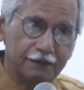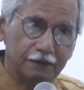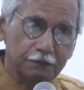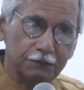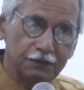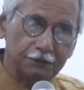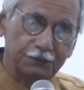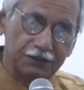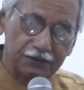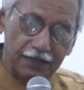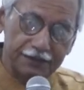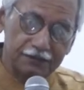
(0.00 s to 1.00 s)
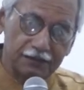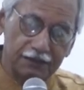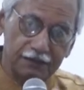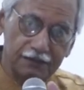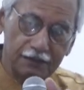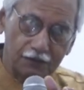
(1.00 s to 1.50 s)
But
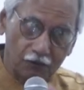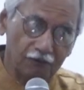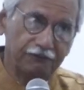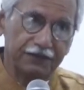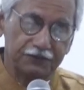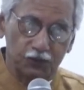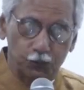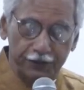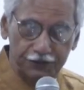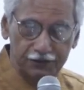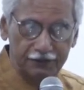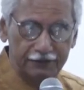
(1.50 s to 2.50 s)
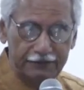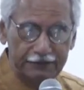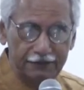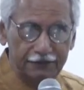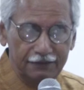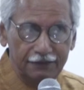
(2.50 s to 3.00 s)
precisely in the conflict situation,
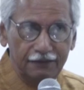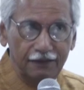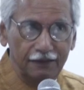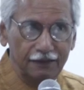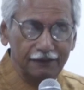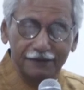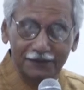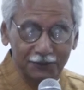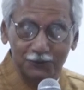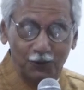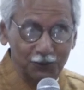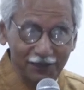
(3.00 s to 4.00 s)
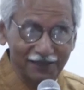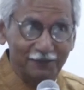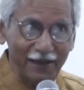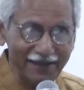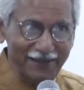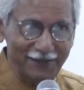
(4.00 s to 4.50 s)
it is not really the
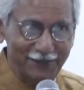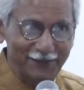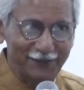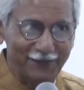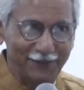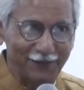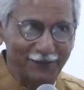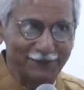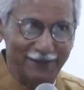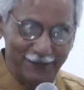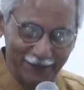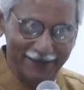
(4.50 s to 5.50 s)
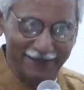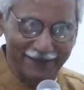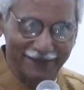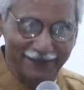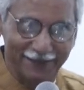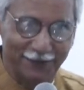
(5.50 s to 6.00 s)
mandate of G20.
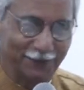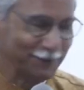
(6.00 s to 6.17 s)
Thank you.